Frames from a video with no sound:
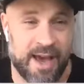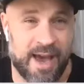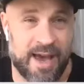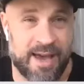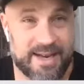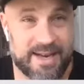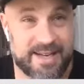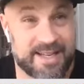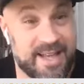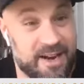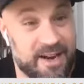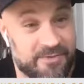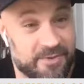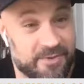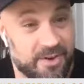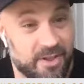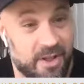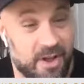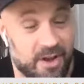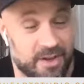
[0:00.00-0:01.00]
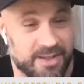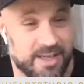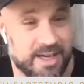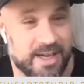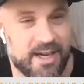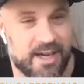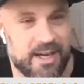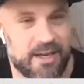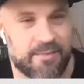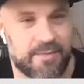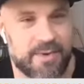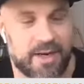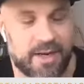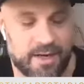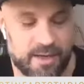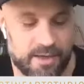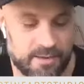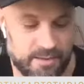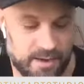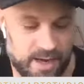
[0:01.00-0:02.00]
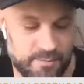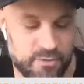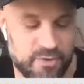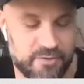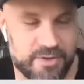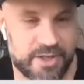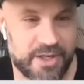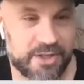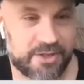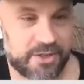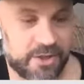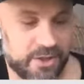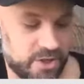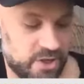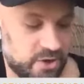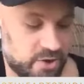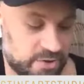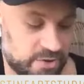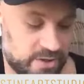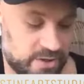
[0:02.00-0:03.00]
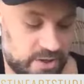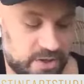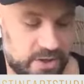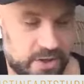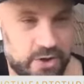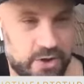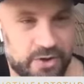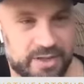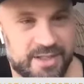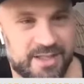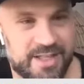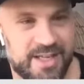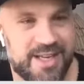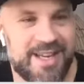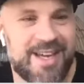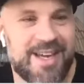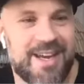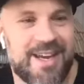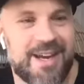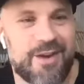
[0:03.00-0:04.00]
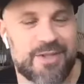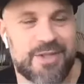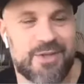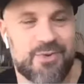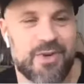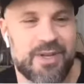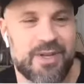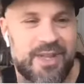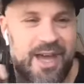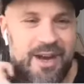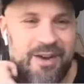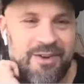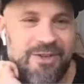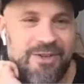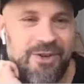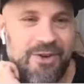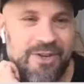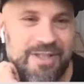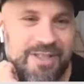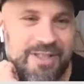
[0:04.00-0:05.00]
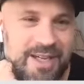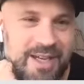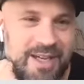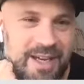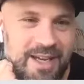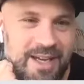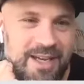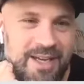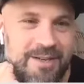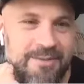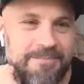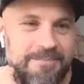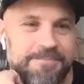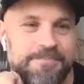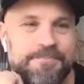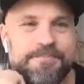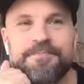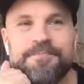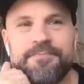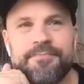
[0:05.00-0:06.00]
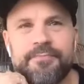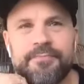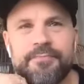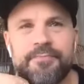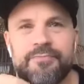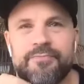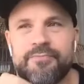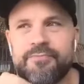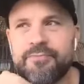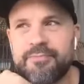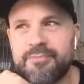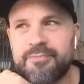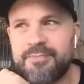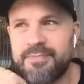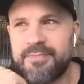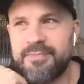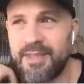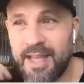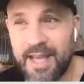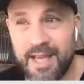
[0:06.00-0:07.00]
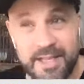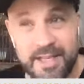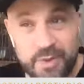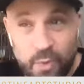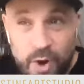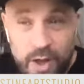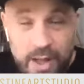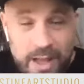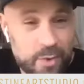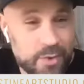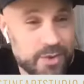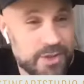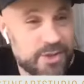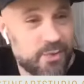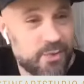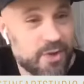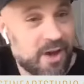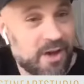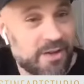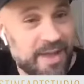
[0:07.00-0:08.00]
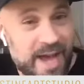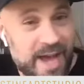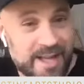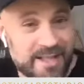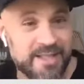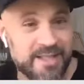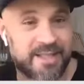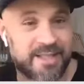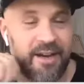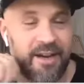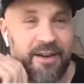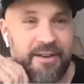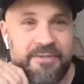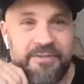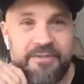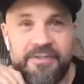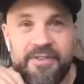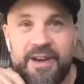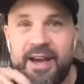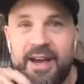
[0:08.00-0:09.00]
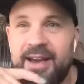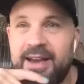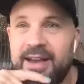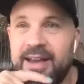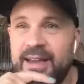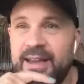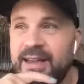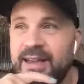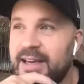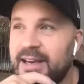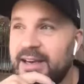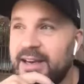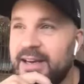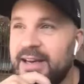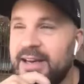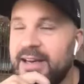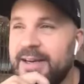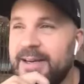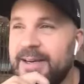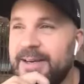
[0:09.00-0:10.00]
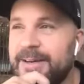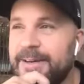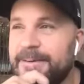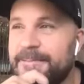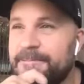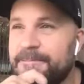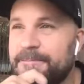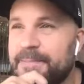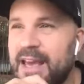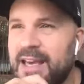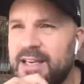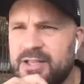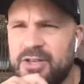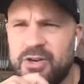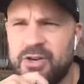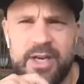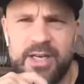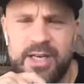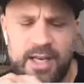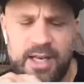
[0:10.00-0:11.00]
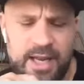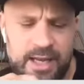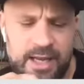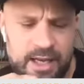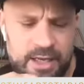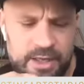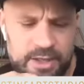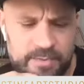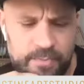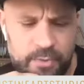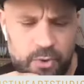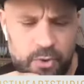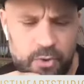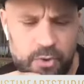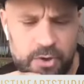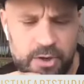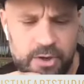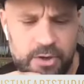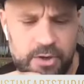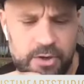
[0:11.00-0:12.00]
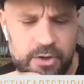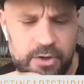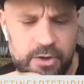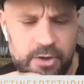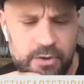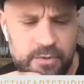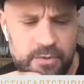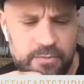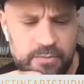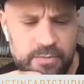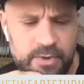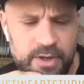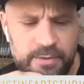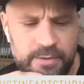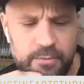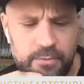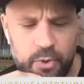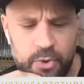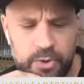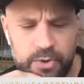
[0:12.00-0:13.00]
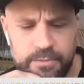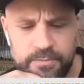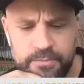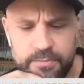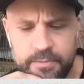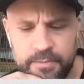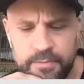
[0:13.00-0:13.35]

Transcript: and I did that for a long time. And I I moved to New York, to New York City, and I was doing that in New York City. And I guess while I was doing all that stuff, I uh, I started to like explore like more